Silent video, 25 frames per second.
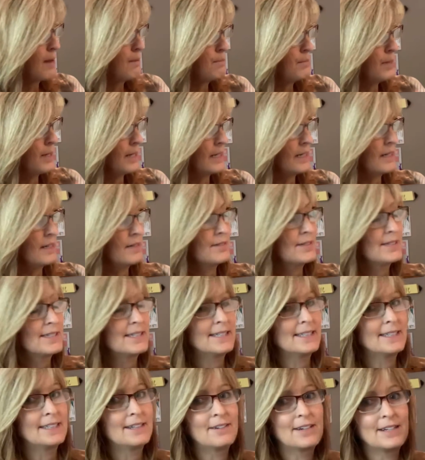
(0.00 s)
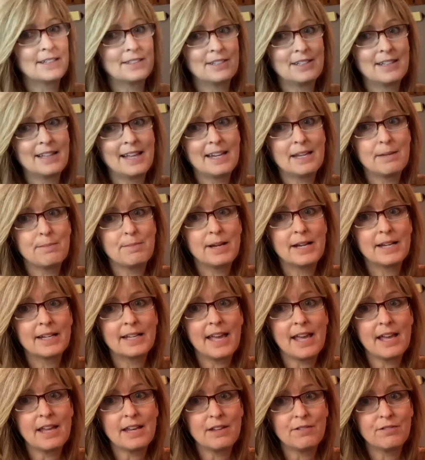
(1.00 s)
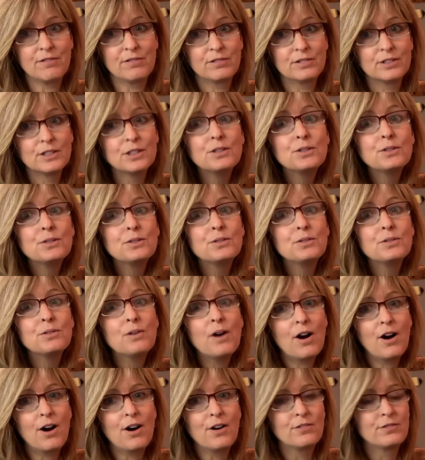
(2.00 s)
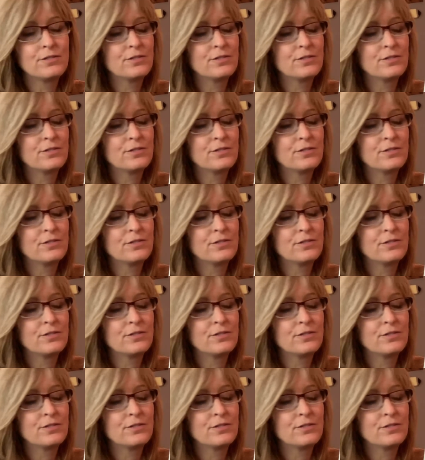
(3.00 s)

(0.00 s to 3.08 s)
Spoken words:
big enough, said the grouchy ladybug, and he flew off.